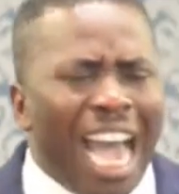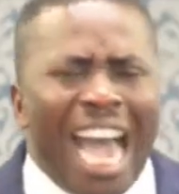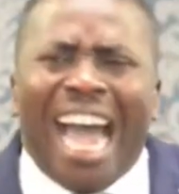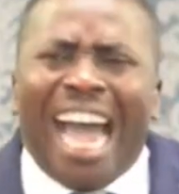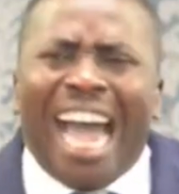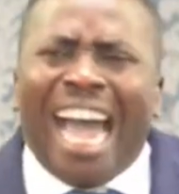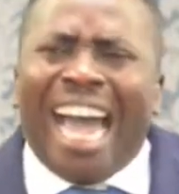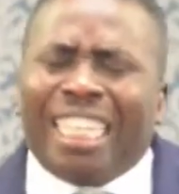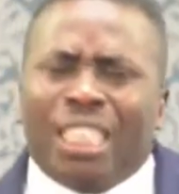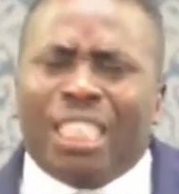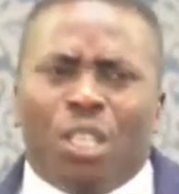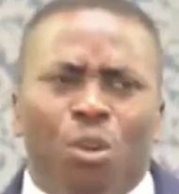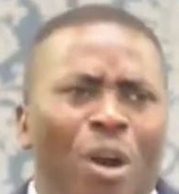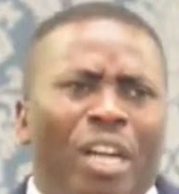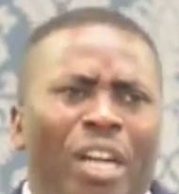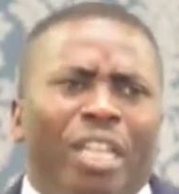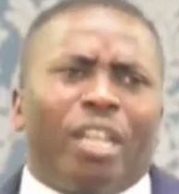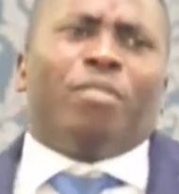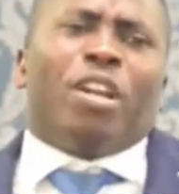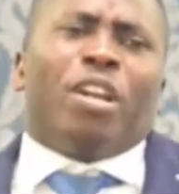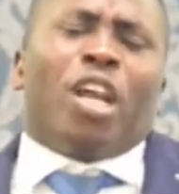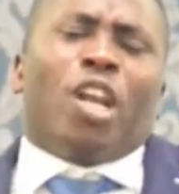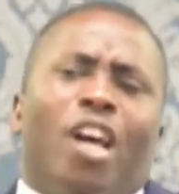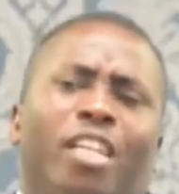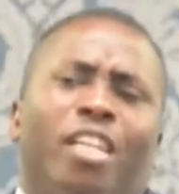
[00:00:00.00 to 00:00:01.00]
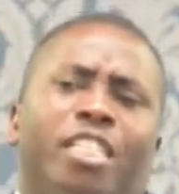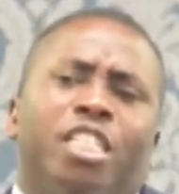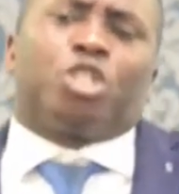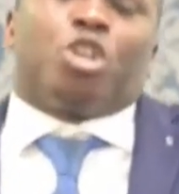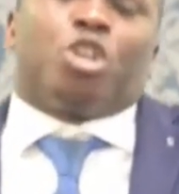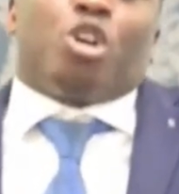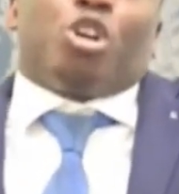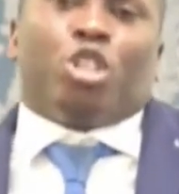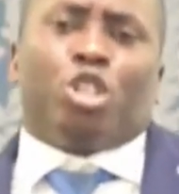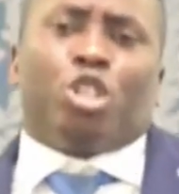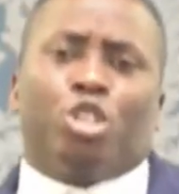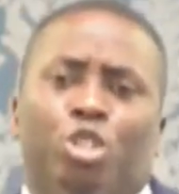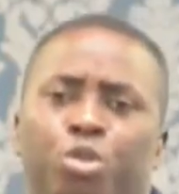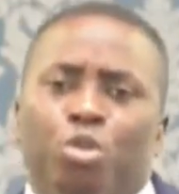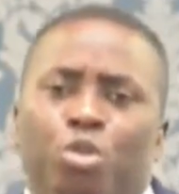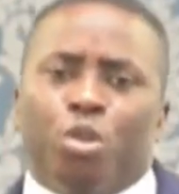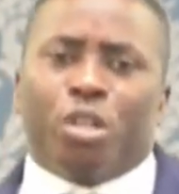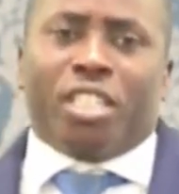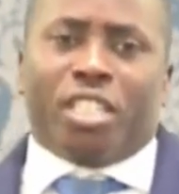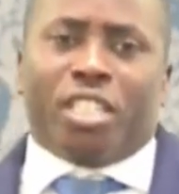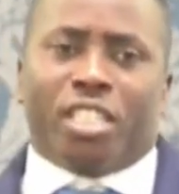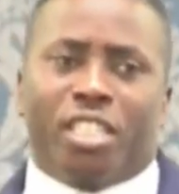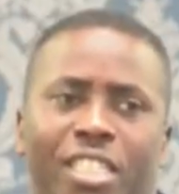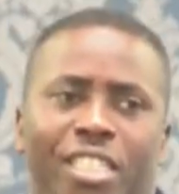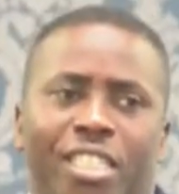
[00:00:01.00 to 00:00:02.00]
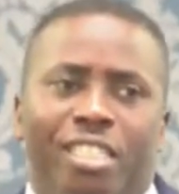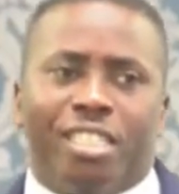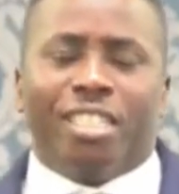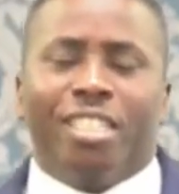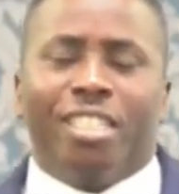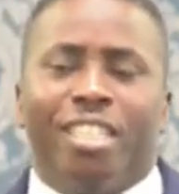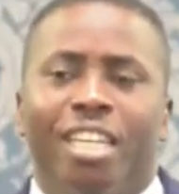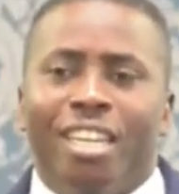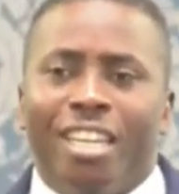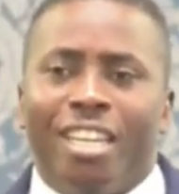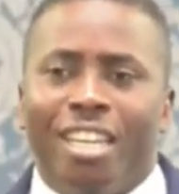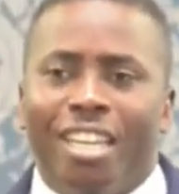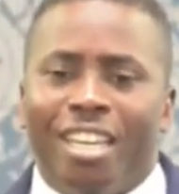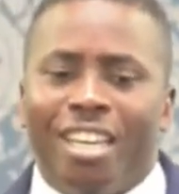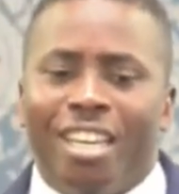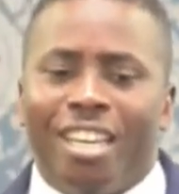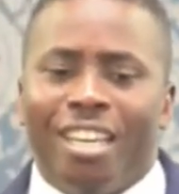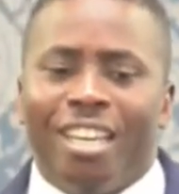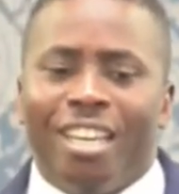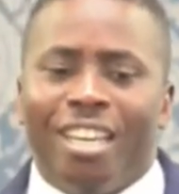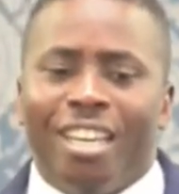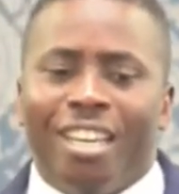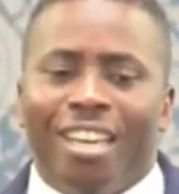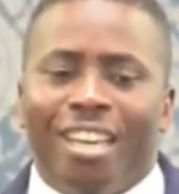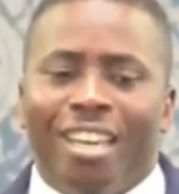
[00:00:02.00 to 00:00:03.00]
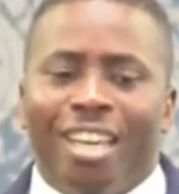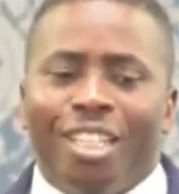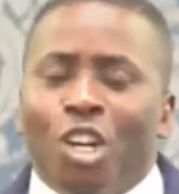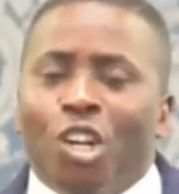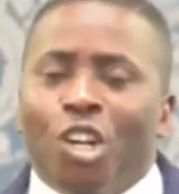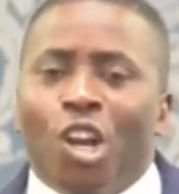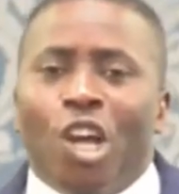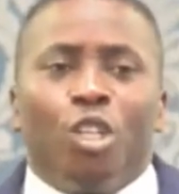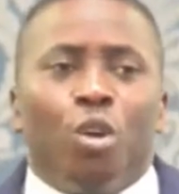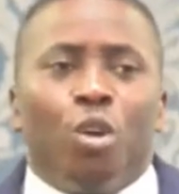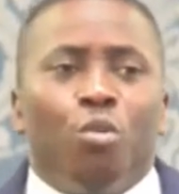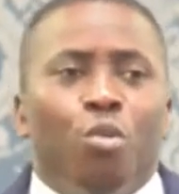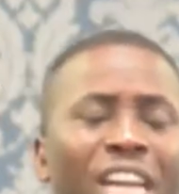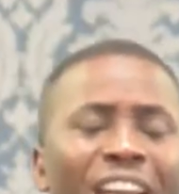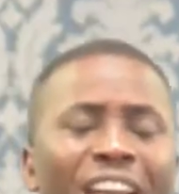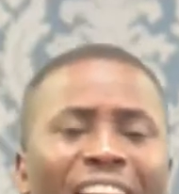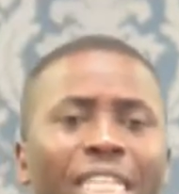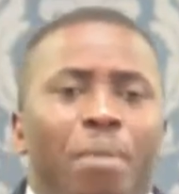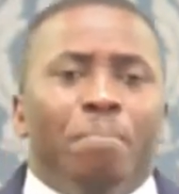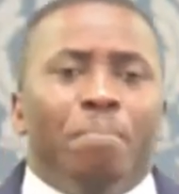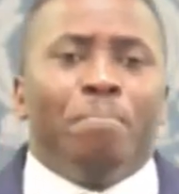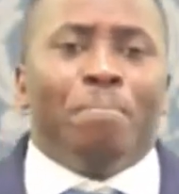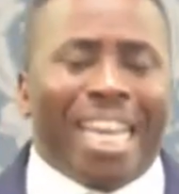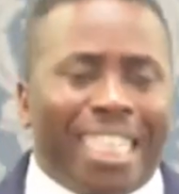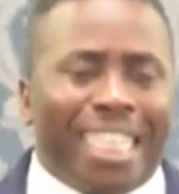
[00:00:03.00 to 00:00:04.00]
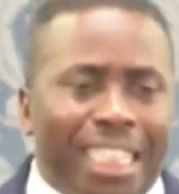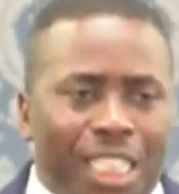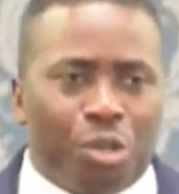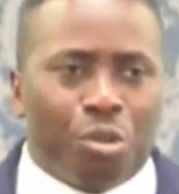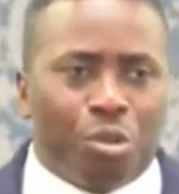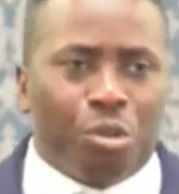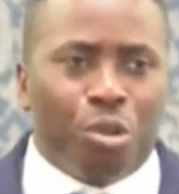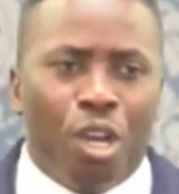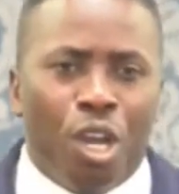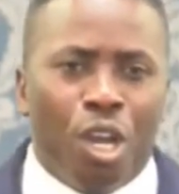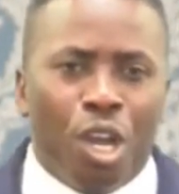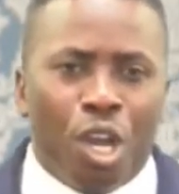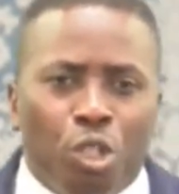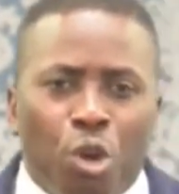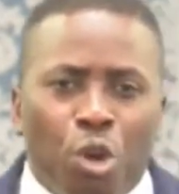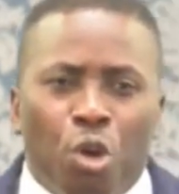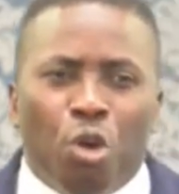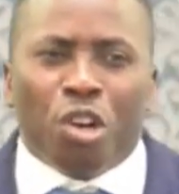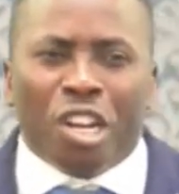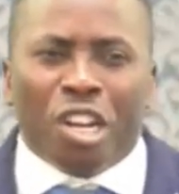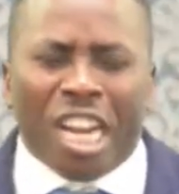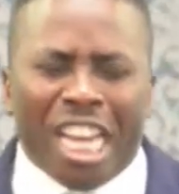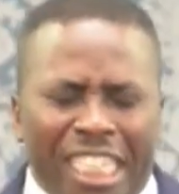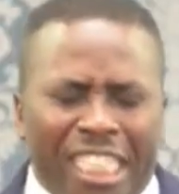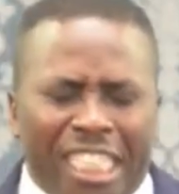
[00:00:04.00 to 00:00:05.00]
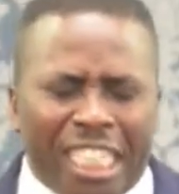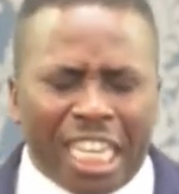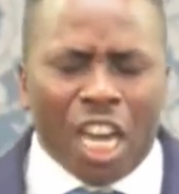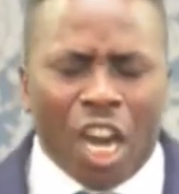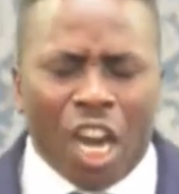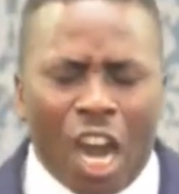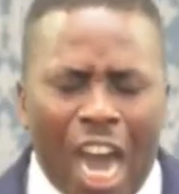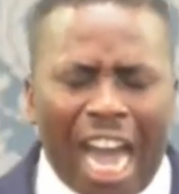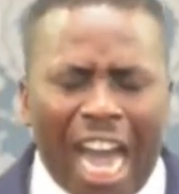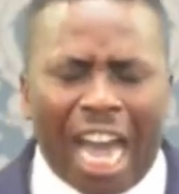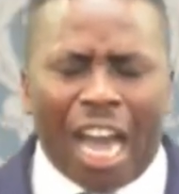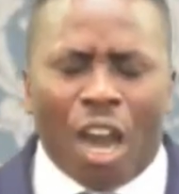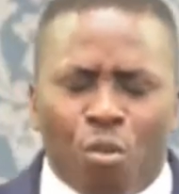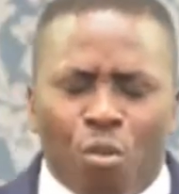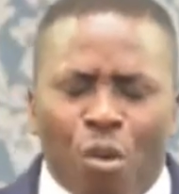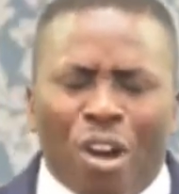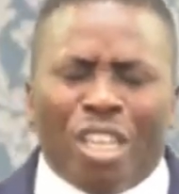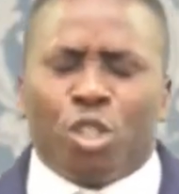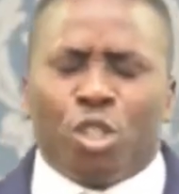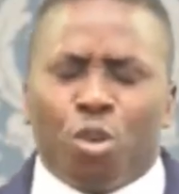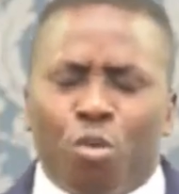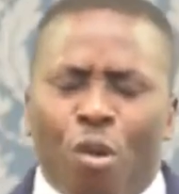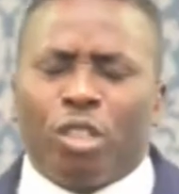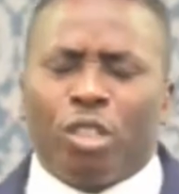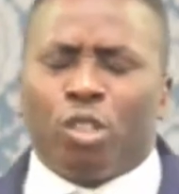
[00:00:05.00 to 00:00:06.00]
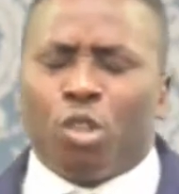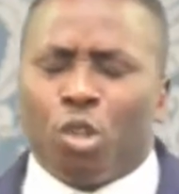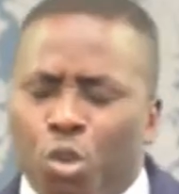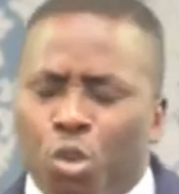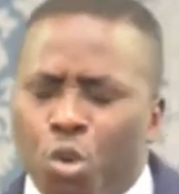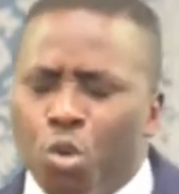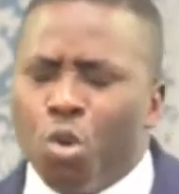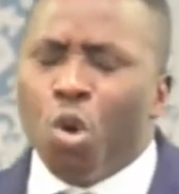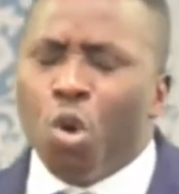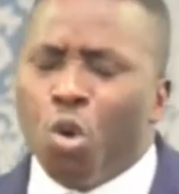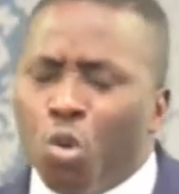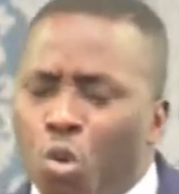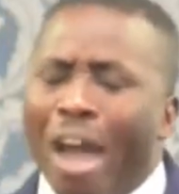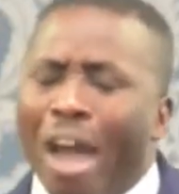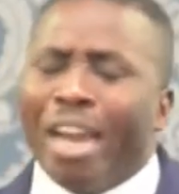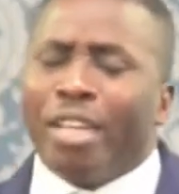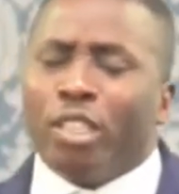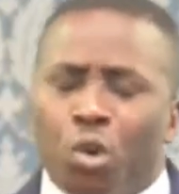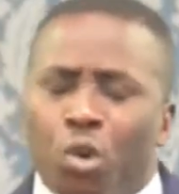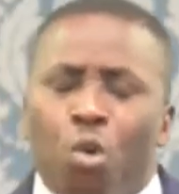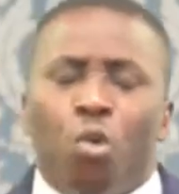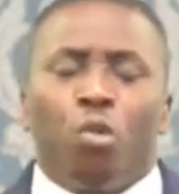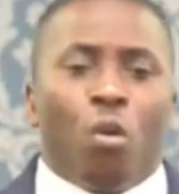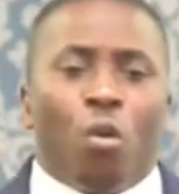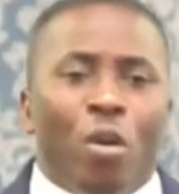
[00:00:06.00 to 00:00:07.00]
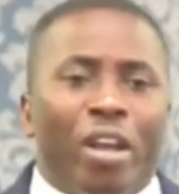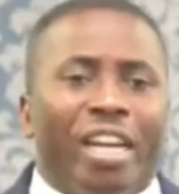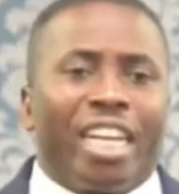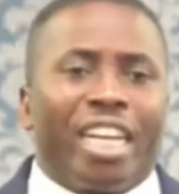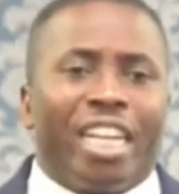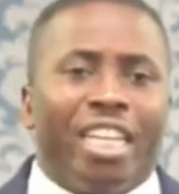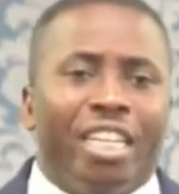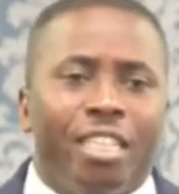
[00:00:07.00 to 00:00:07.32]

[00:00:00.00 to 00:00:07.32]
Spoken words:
The word of the Lord is so sweet. You know, you will read in Matthew. You read, what you want to do, go and do quickly.